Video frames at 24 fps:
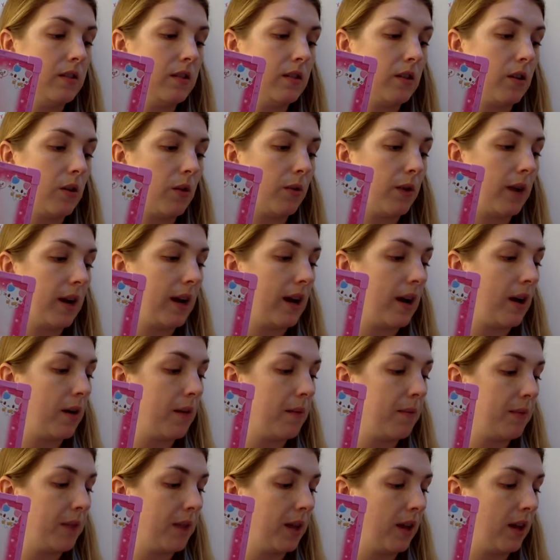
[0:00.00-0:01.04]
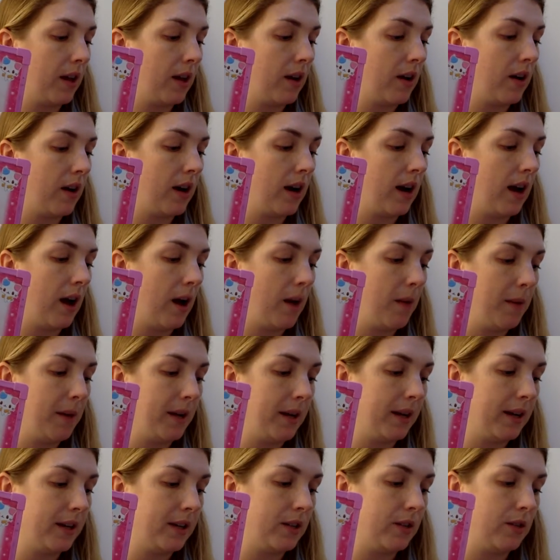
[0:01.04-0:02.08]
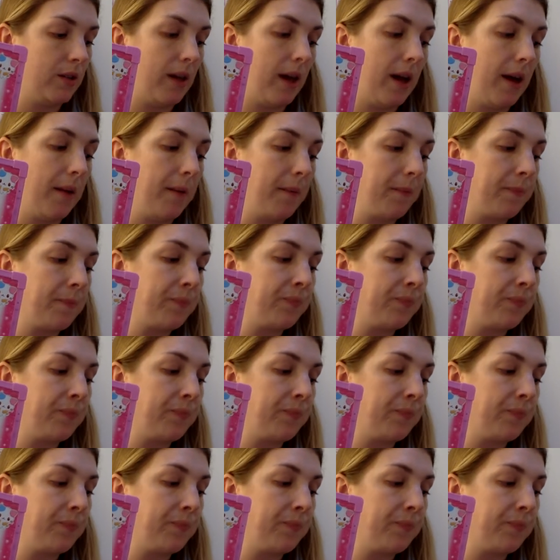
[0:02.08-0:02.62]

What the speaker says: So right now I'm thinking, all right, how am I going to do that?